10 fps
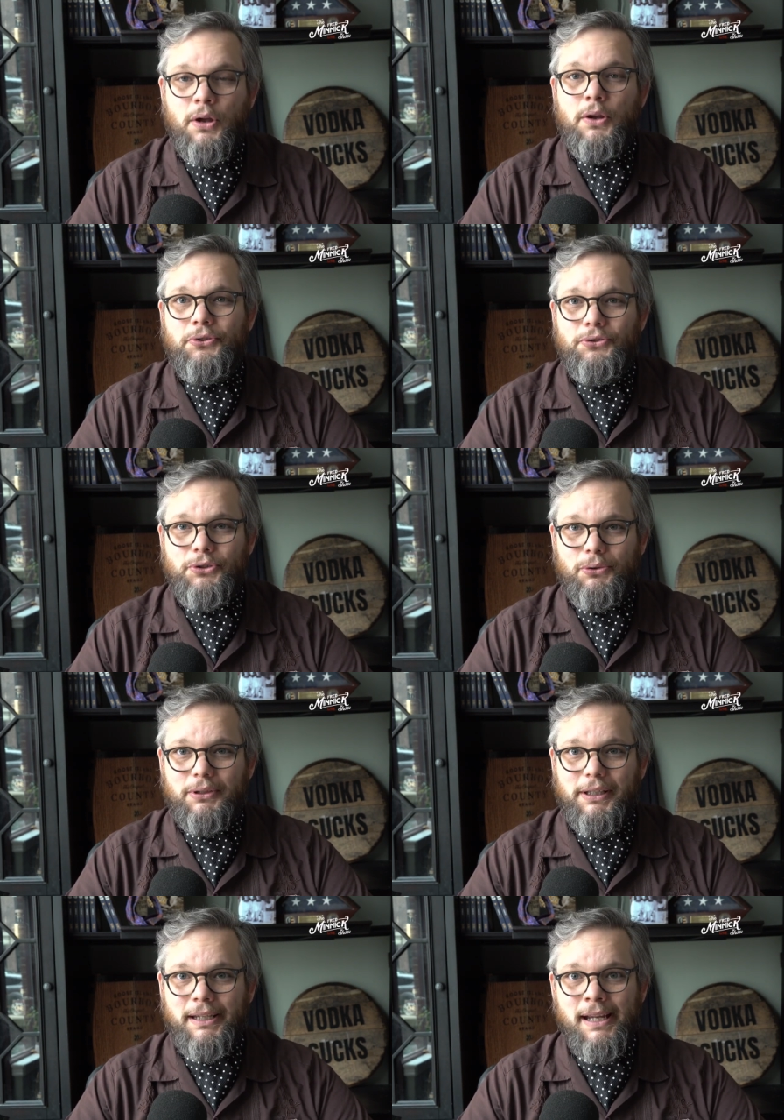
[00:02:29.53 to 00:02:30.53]

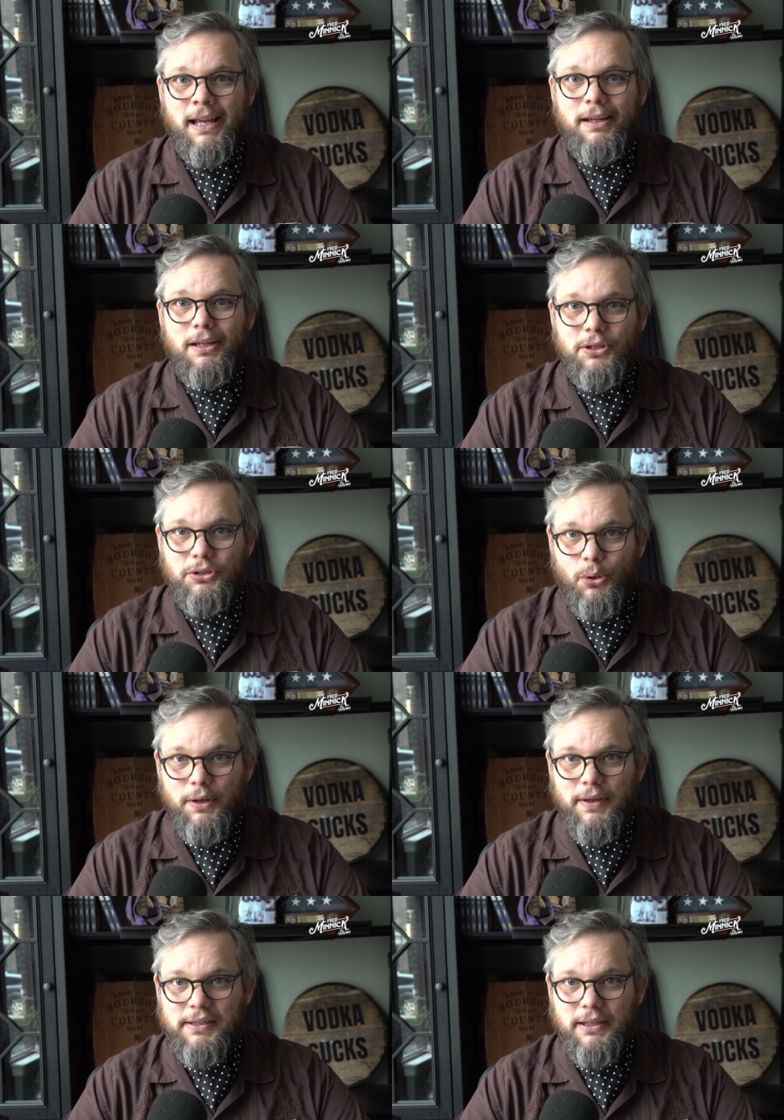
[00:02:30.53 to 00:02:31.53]
Joly. Enjoy
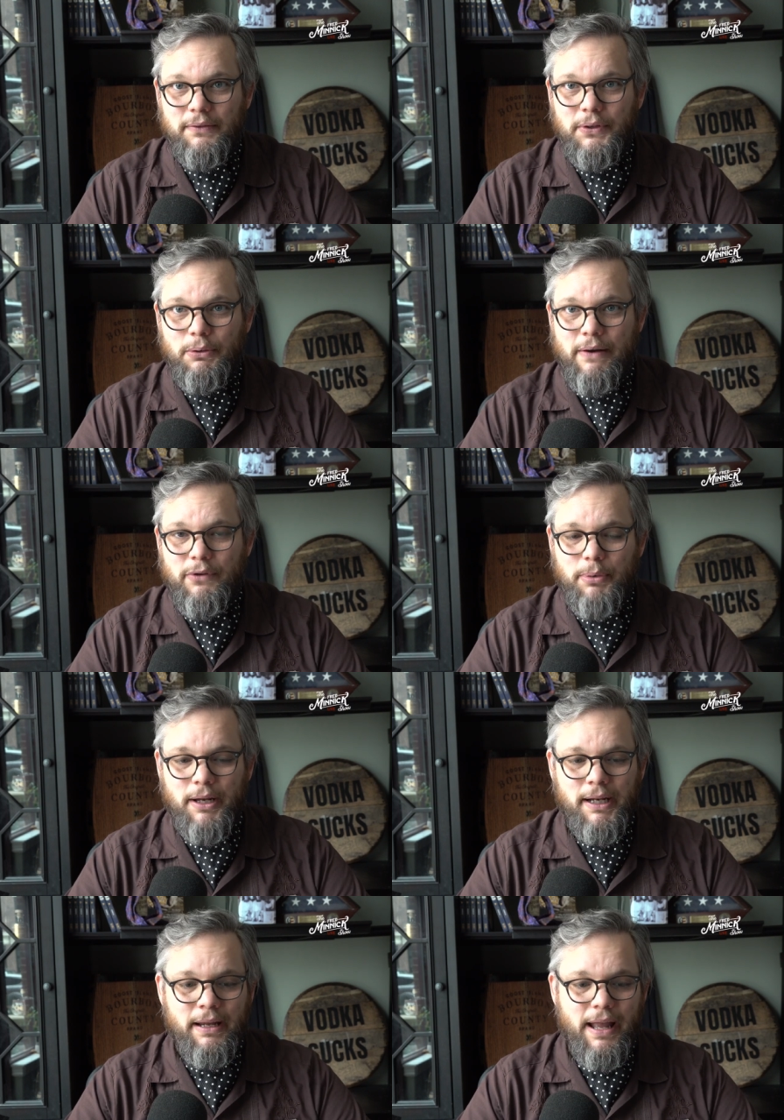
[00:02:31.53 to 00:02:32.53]
this interview, everybody.